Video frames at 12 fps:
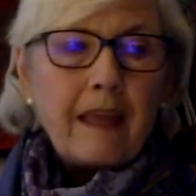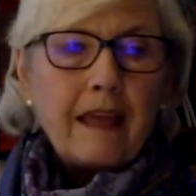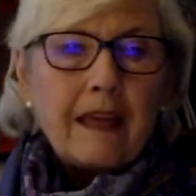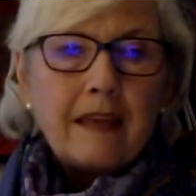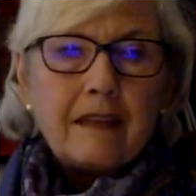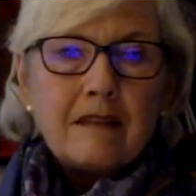
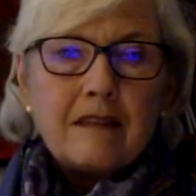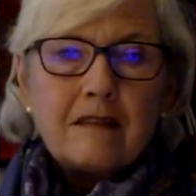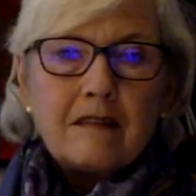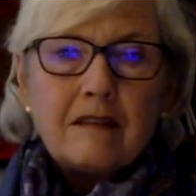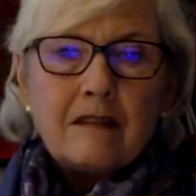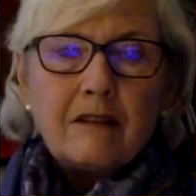and
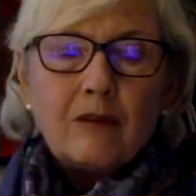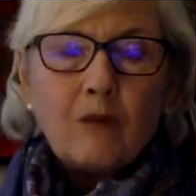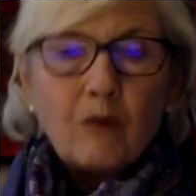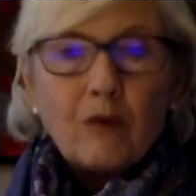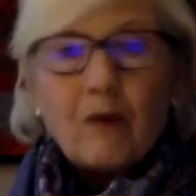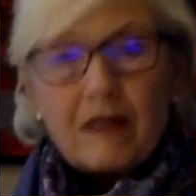
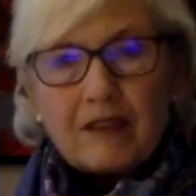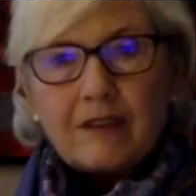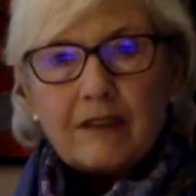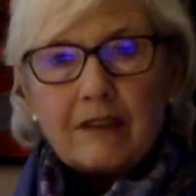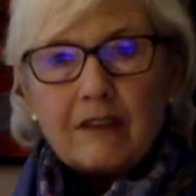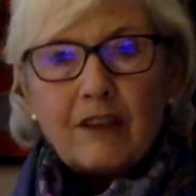
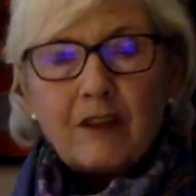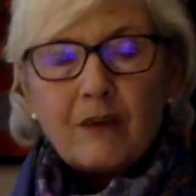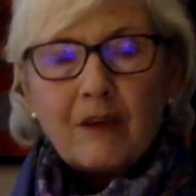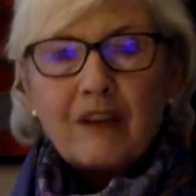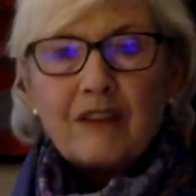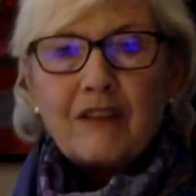question
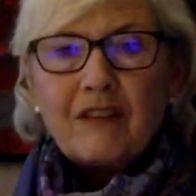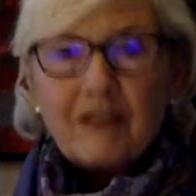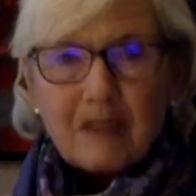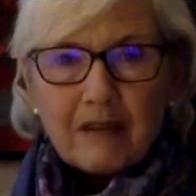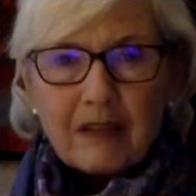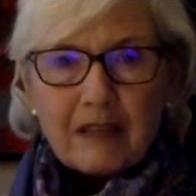what are the
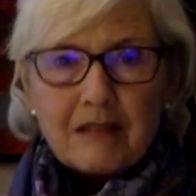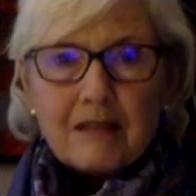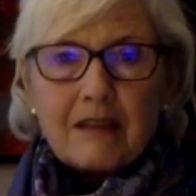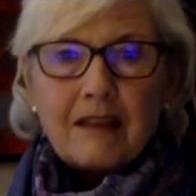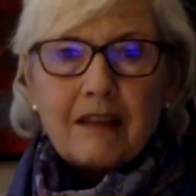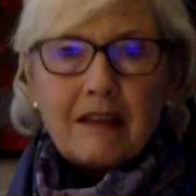
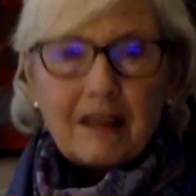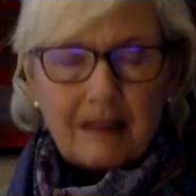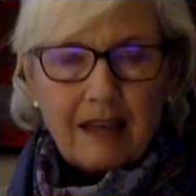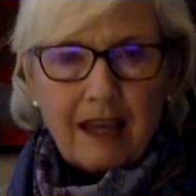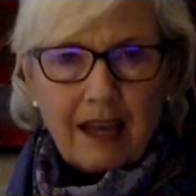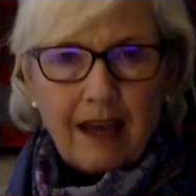theories that
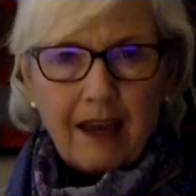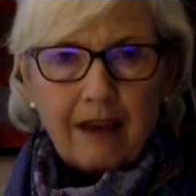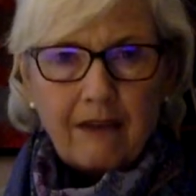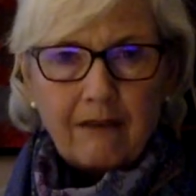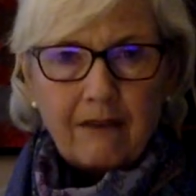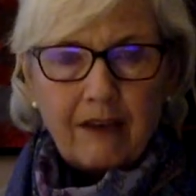they
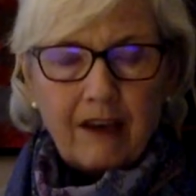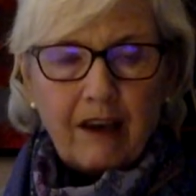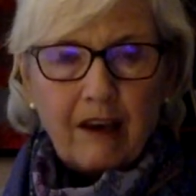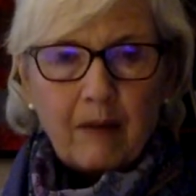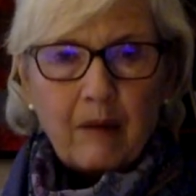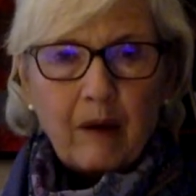have
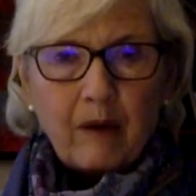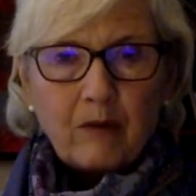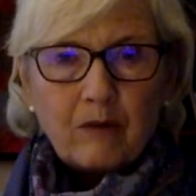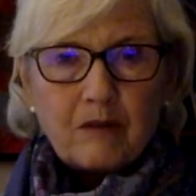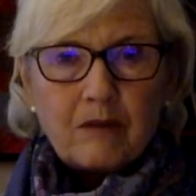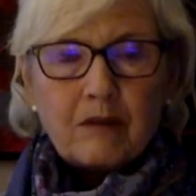
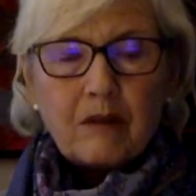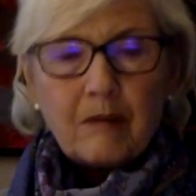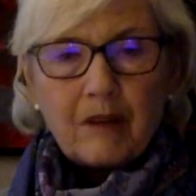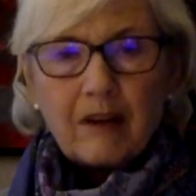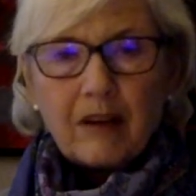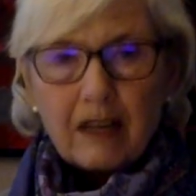about
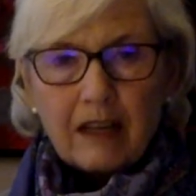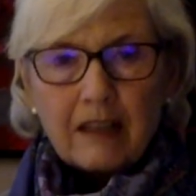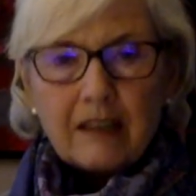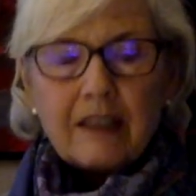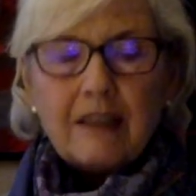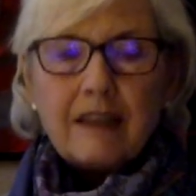America
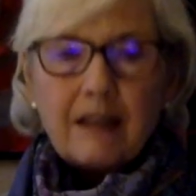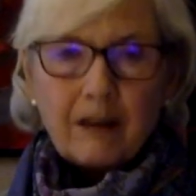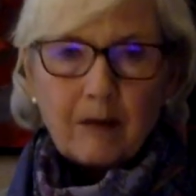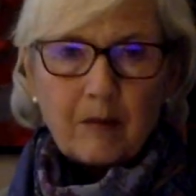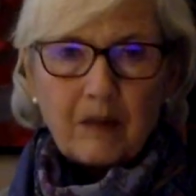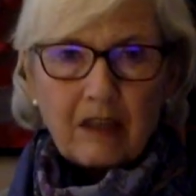that
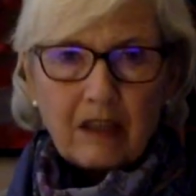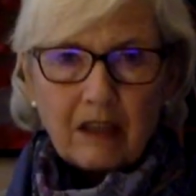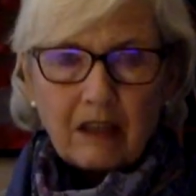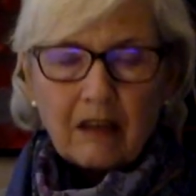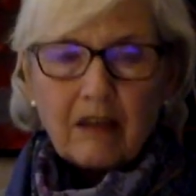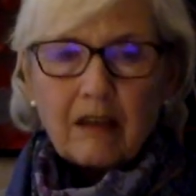are
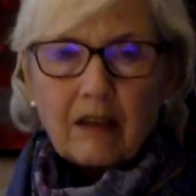being